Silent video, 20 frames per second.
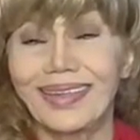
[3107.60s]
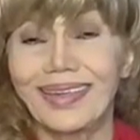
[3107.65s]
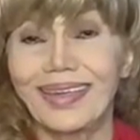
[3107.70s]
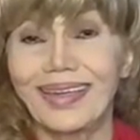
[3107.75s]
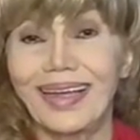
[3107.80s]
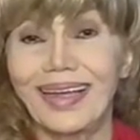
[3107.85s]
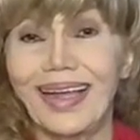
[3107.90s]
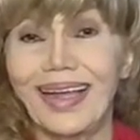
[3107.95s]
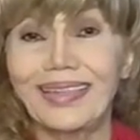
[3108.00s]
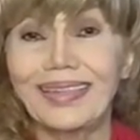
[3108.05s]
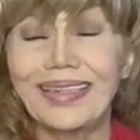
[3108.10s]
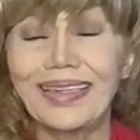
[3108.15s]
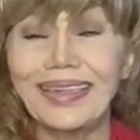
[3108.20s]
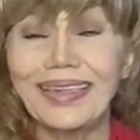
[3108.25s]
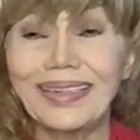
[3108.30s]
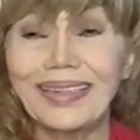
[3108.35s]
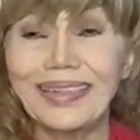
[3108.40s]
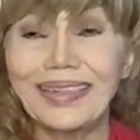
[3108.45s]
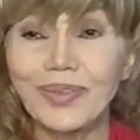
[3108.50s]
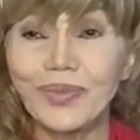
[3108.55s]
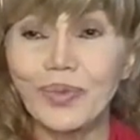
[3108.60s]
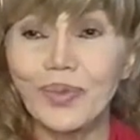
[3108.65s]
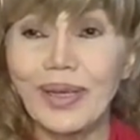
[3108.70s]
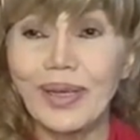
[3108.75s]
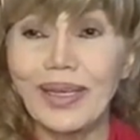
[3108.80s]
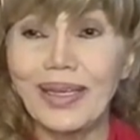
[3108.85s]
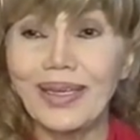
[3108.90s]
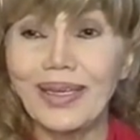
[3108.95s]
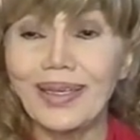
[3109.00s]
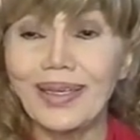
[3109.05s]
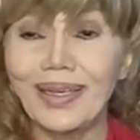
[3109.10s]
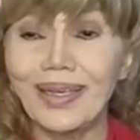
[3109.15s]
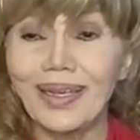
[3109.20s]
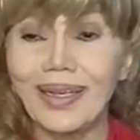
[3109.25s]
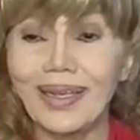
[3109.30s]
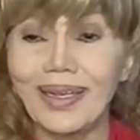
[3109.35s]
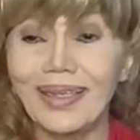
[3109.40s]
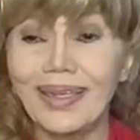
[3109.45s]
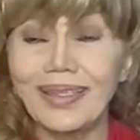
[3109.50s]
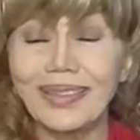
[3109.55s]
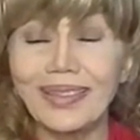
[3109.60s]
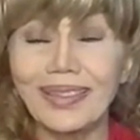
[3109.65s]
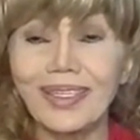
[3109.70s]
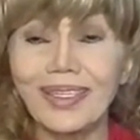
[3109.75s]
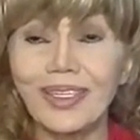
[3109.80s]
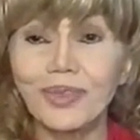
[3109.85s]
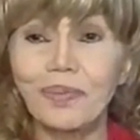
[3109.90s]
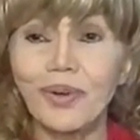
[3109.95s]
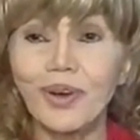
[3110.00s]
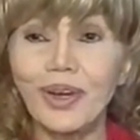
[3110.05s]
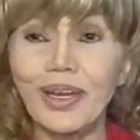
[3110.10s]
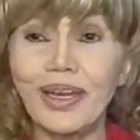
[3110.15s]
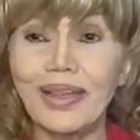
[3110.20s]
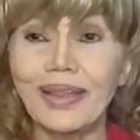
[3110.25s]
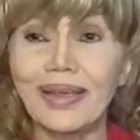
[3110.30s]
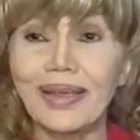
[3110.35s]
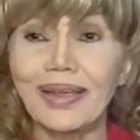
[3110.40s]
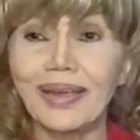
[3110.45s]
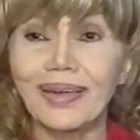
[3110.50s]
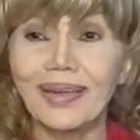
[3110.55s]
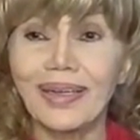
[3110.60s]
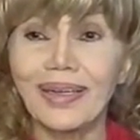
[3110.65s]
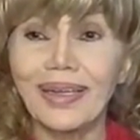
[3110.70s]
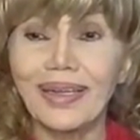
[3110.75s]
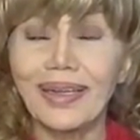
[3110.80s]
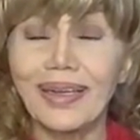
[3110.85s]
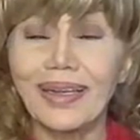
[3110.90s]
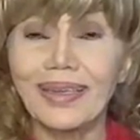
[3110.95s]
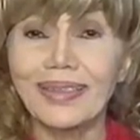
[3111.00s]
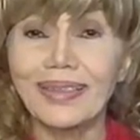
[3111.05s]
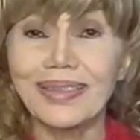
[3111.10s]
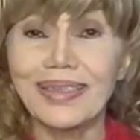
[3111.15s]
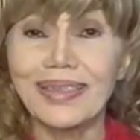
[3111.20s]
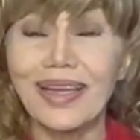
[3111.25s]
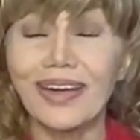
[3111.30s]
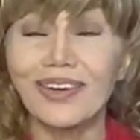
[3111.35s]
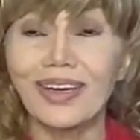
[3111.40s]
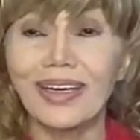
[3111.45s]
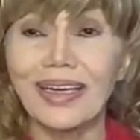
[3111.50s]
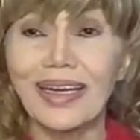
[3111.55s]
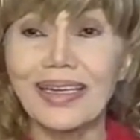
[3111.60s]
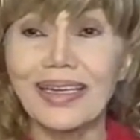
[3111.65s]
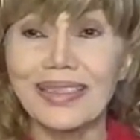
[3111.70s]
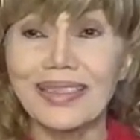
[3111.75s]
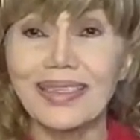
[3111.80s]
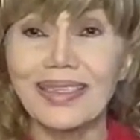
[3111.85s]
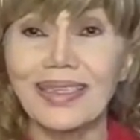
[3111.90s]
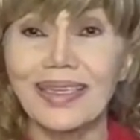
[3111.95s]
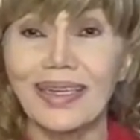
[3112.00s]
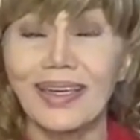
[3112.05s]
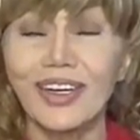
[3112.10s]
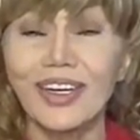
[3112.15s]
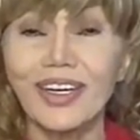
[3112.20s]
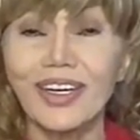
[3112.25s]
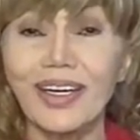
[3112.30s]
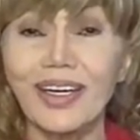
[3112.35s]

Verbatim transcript: I think that we hit a good point there. Is there a lesson learned?